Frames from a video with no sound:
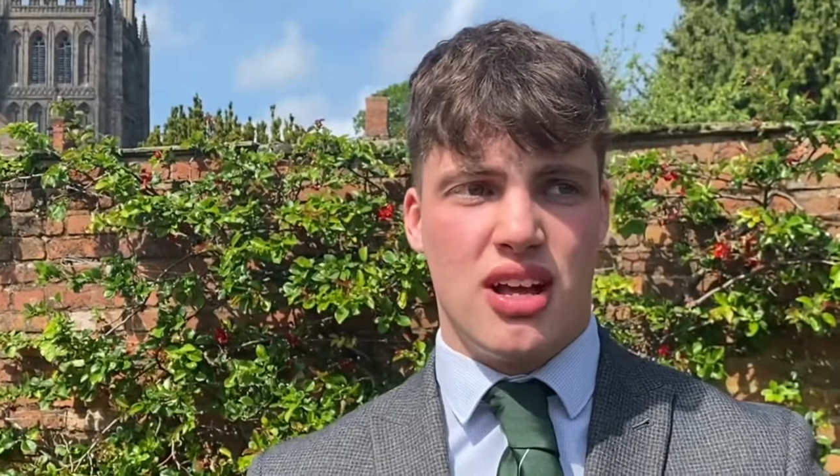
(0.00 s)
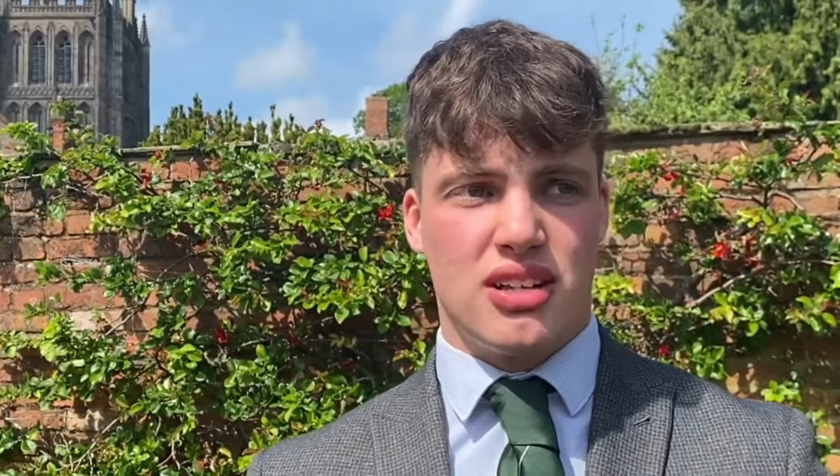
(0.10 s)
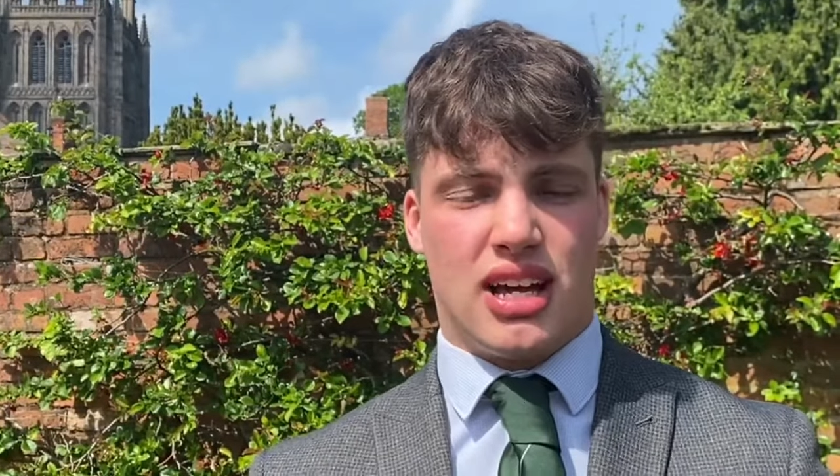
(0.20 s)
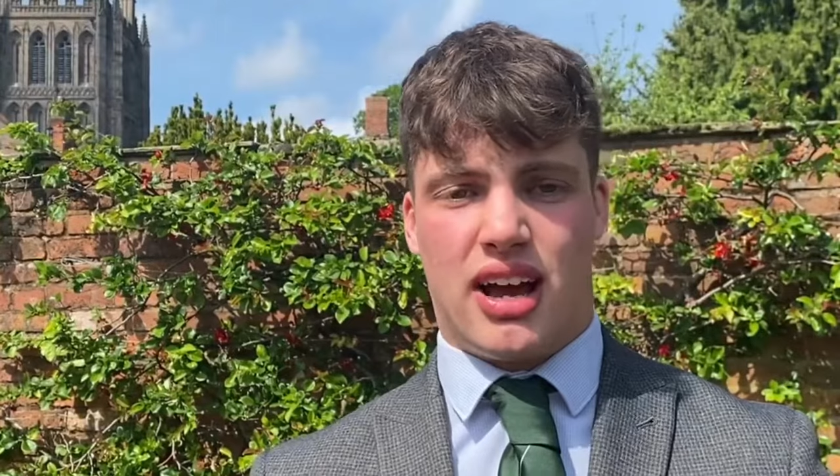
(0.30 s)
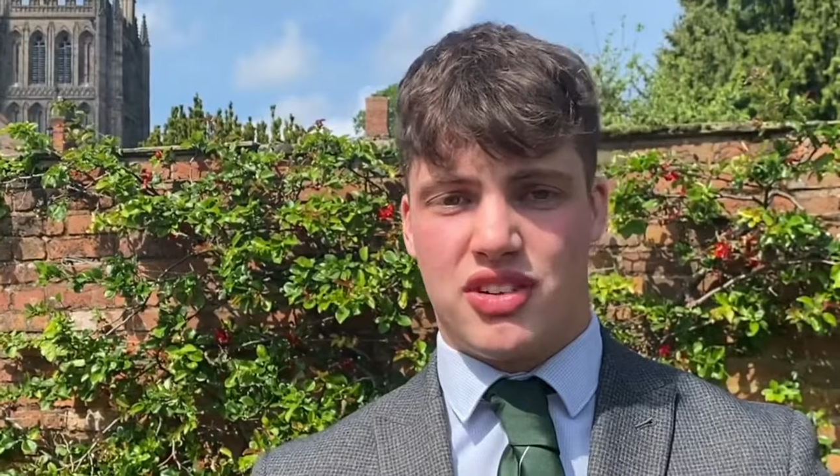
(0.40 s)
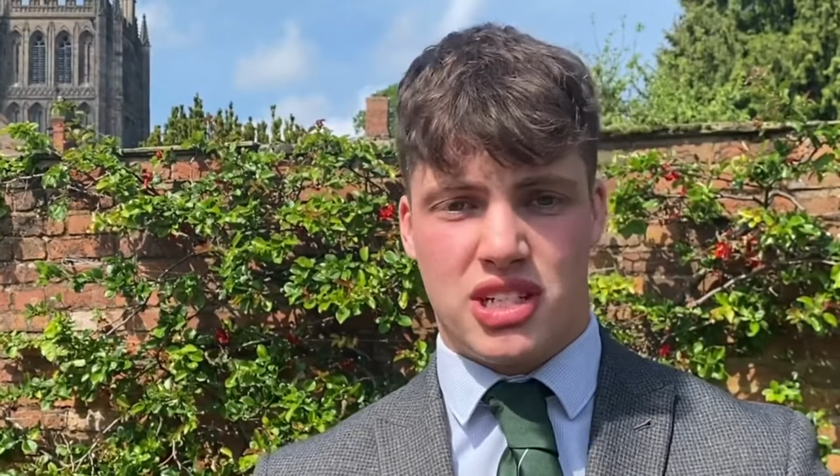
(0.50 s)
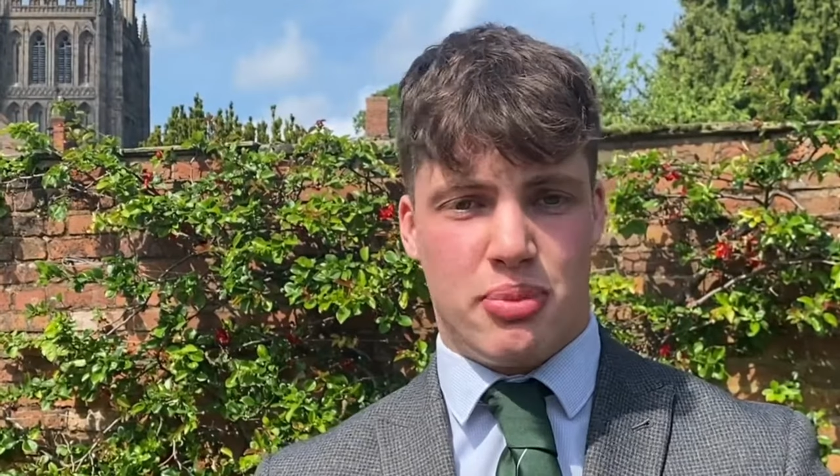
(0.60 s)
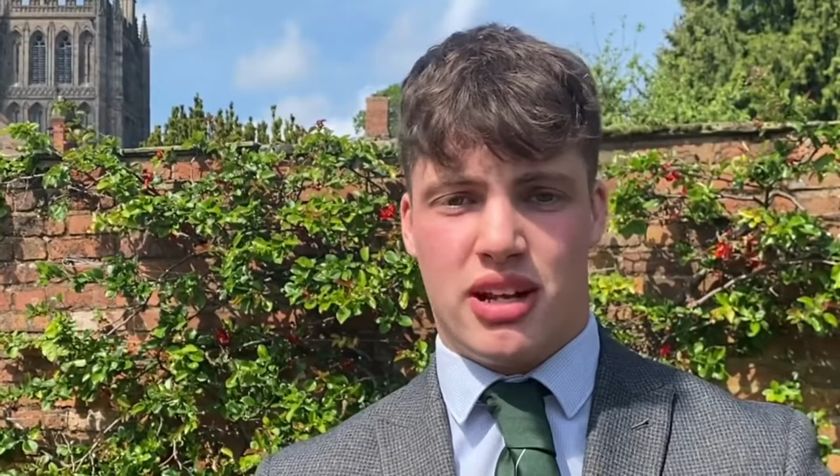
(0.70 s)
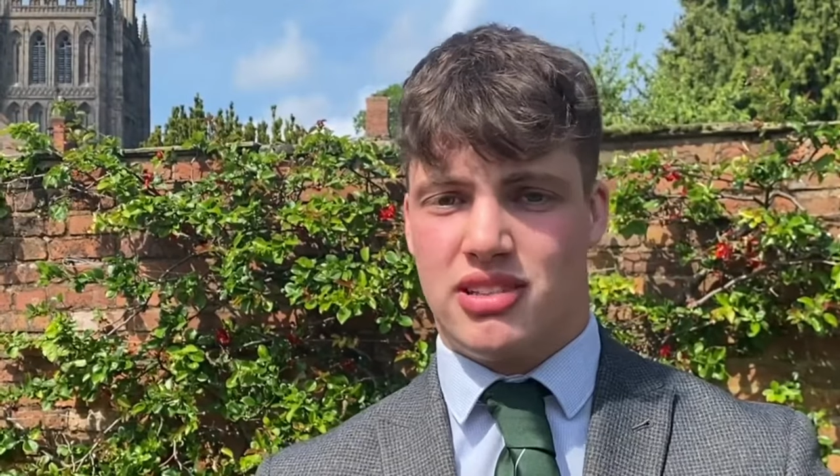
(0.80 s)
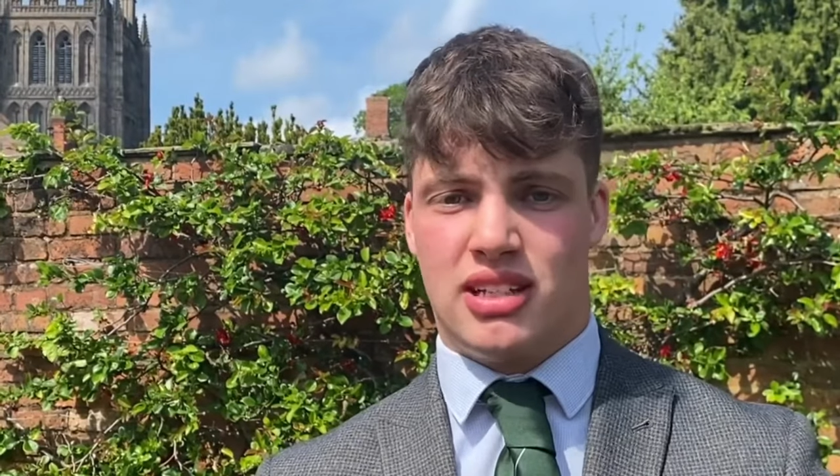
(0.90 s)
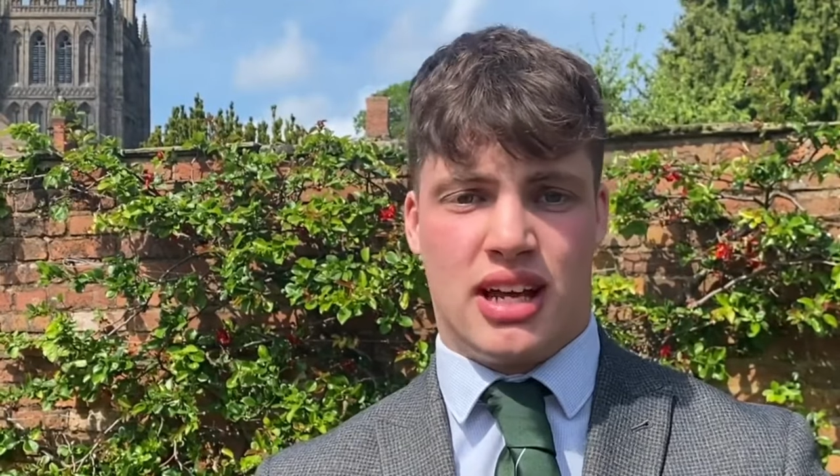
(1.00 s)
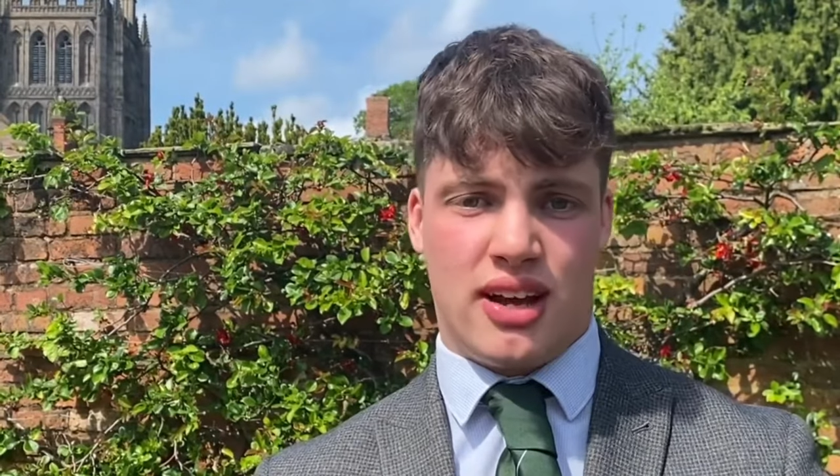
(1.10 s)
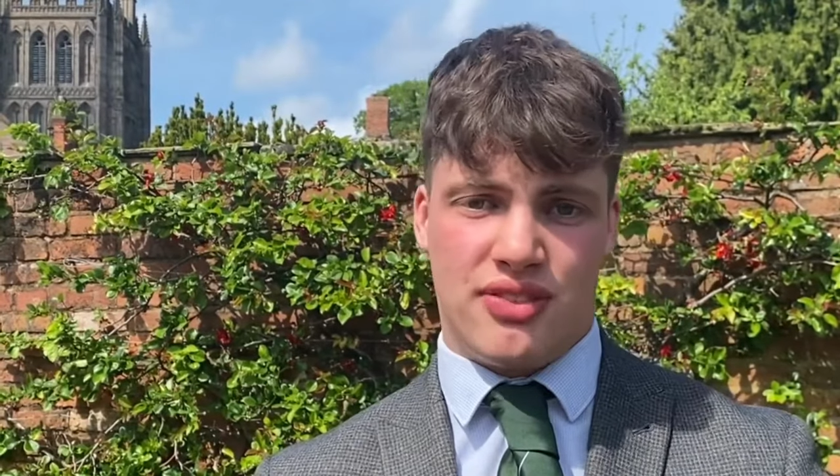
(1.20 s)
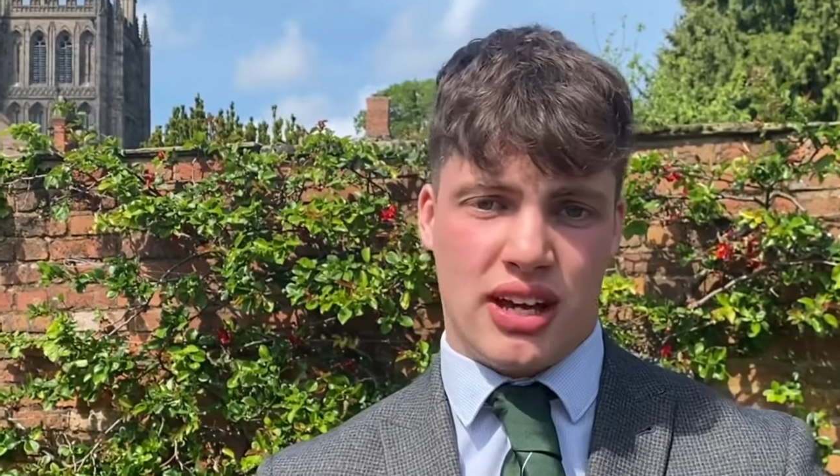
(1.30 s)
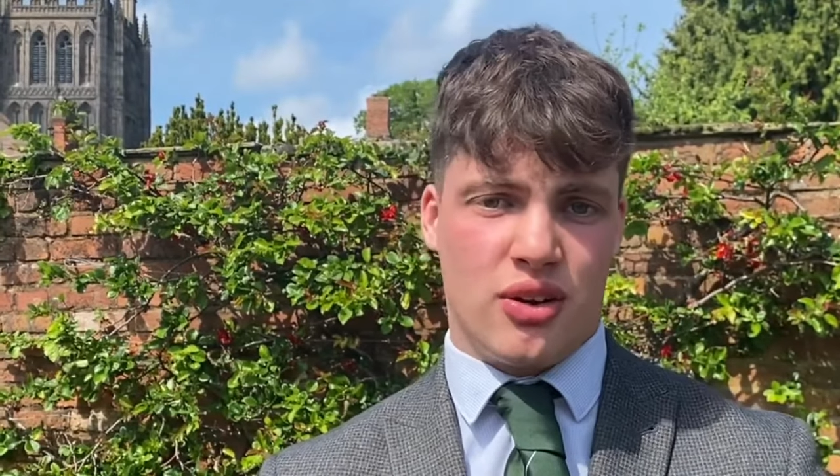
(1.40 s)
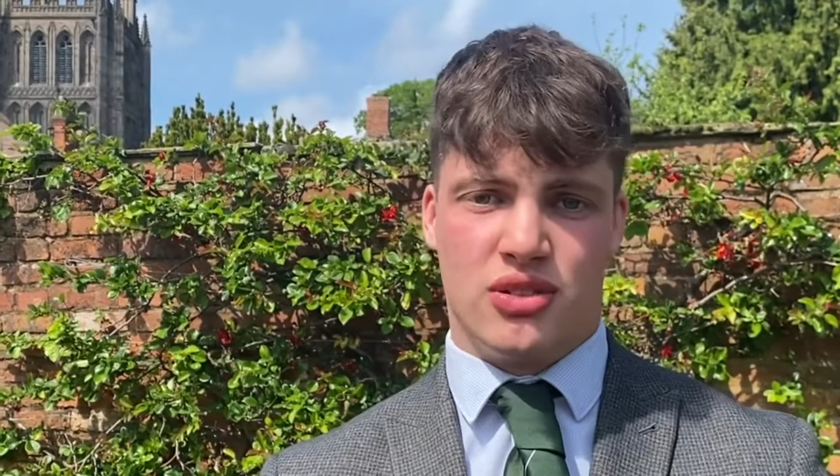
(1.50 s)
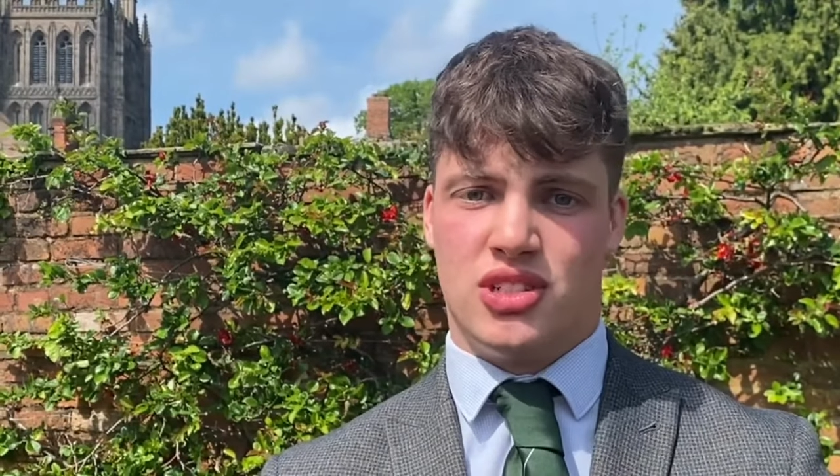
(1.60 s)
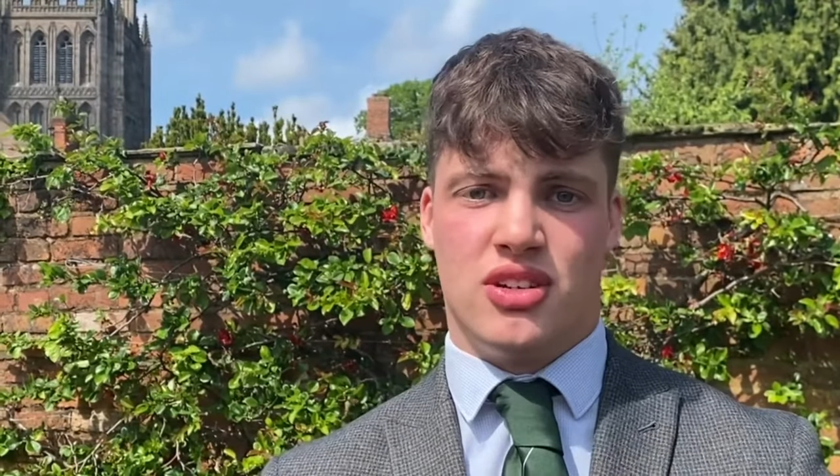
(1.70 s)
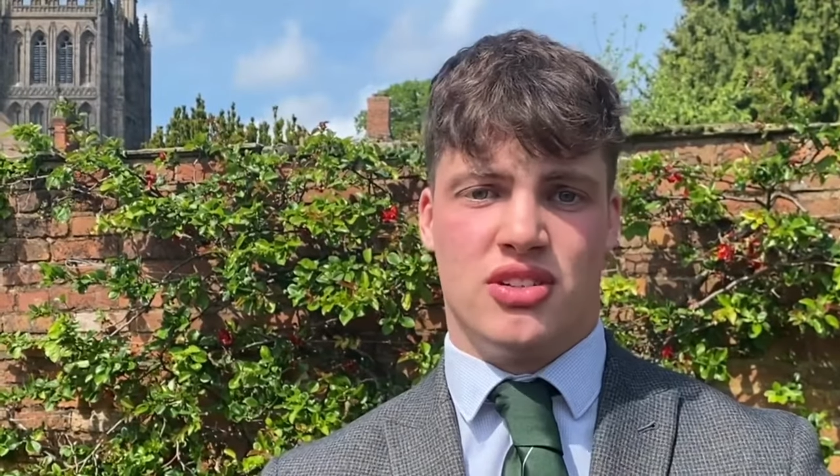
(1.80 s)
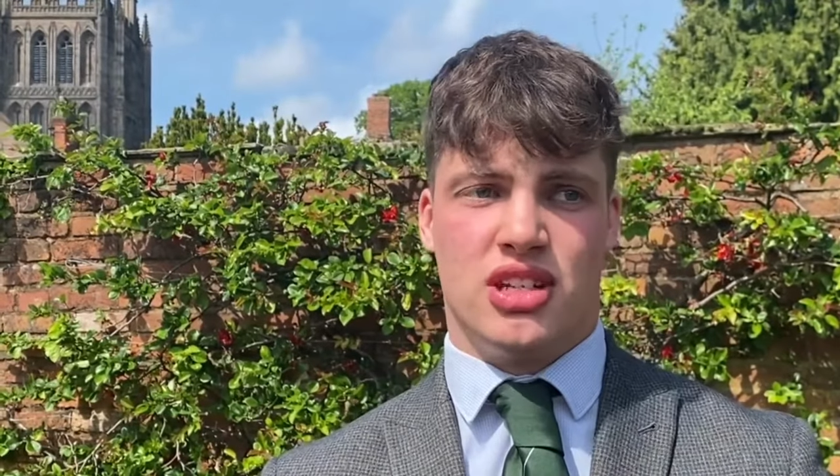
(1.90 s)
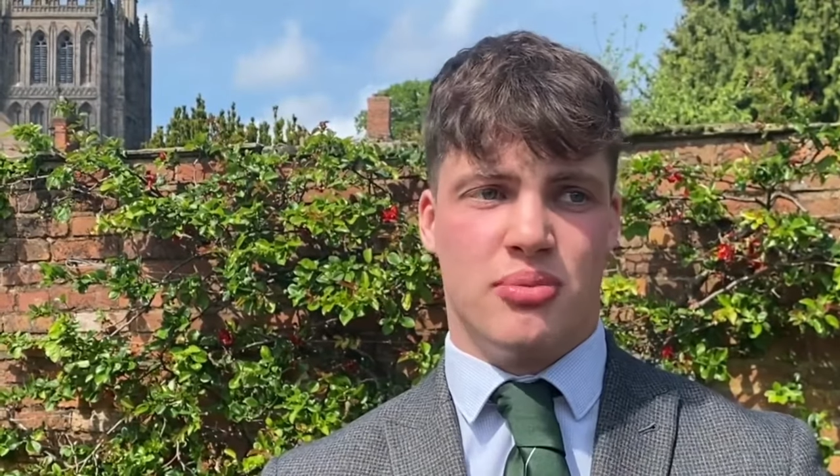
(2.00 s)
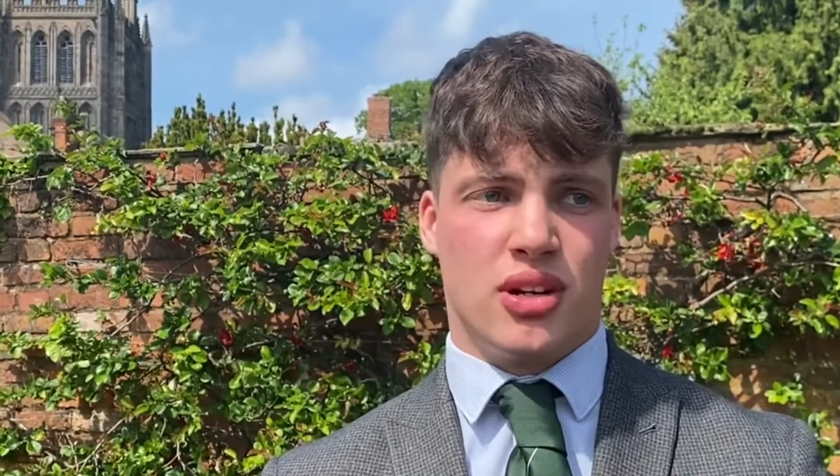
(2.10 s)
to have stability and have that continuity,